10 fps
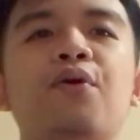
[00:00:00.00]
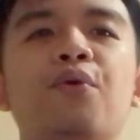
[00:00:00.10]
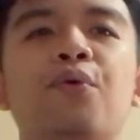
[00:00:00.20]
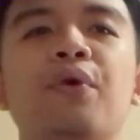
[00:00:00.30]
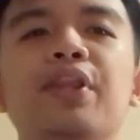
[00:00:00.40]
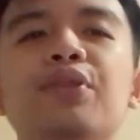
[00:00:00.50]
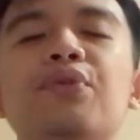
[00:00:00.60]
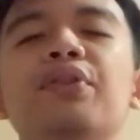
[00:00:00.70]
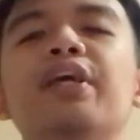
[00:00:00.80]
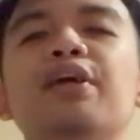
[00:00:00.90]
When you
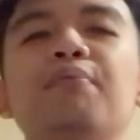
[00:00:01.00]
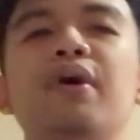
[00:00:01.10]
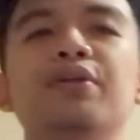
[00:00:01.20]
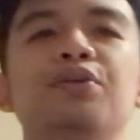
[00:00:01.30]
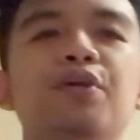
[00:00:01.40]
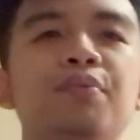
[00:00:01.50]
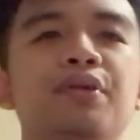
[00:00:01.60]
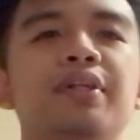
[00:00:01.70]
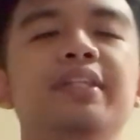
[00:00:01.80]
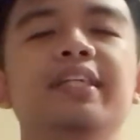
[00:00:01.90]
think about group
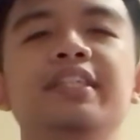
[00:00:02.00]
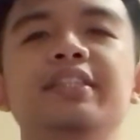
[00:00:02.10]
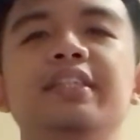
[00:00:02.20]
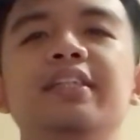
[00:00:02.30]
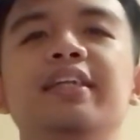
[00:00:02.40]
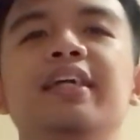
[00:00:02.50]
coordination,